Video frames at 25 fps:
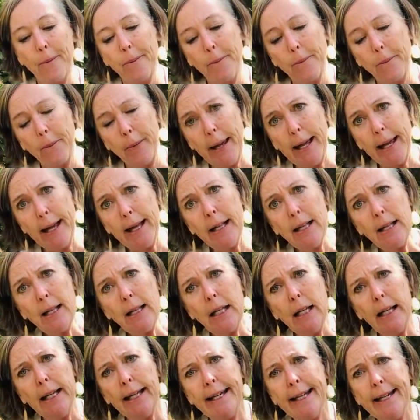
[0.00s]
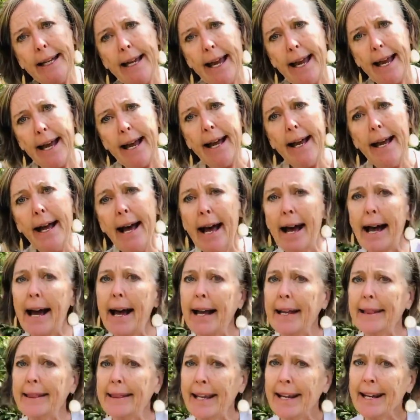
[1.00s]
"Well, yeah,
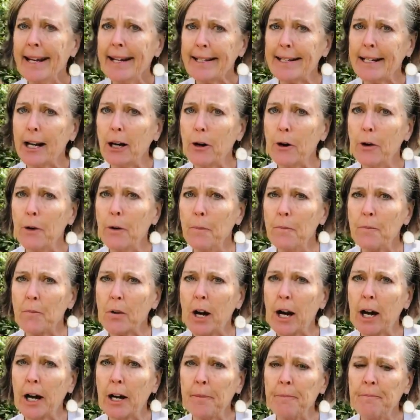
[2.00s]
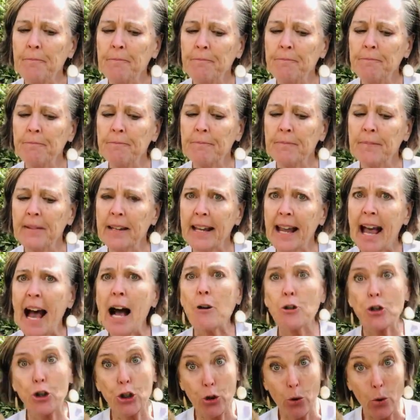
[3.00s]
I think so.
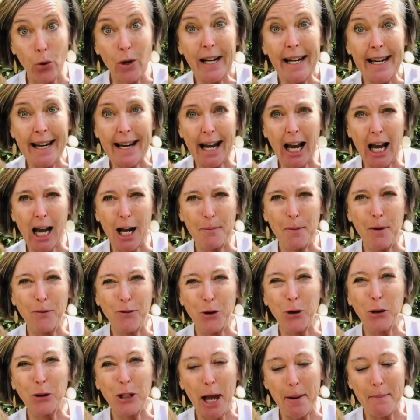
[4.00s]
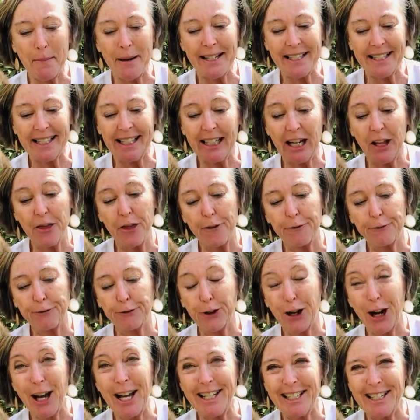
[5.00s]
I'll surely come if you'll let me sit in the
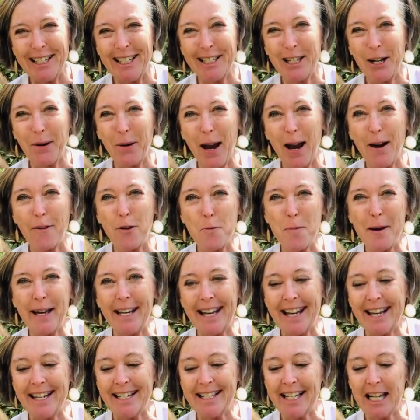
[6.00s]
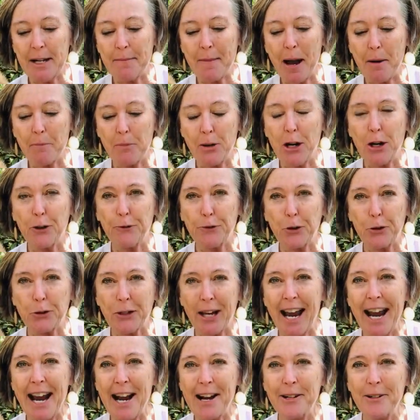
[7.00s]
front so everybody can see my beautiful
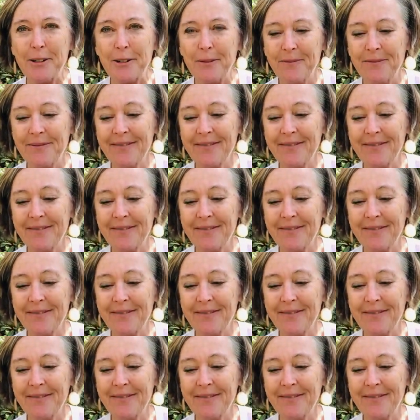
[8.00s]
tail."